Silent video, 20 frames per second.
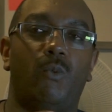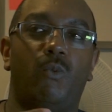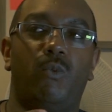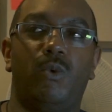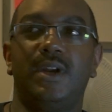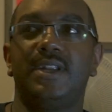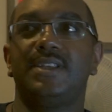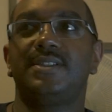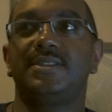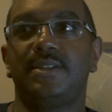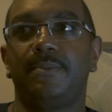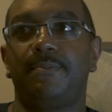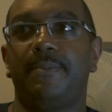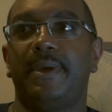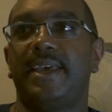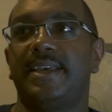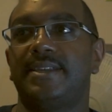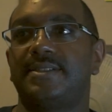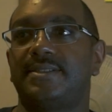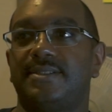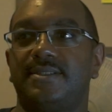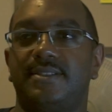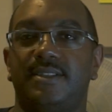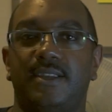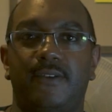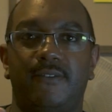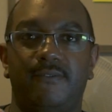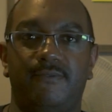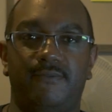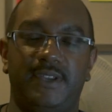what is the best
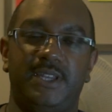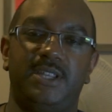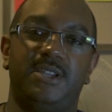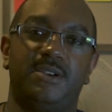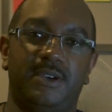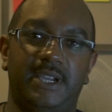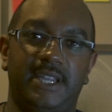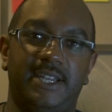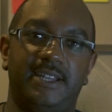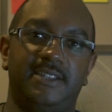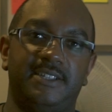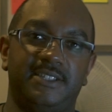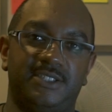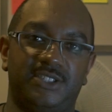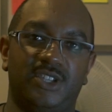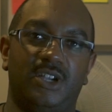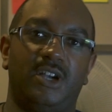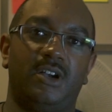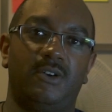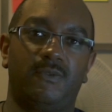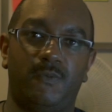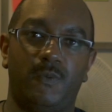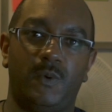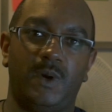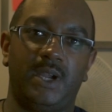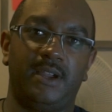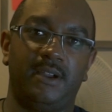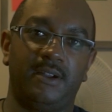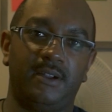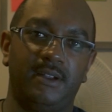video editing
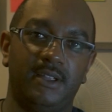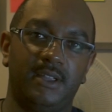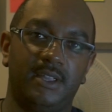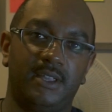software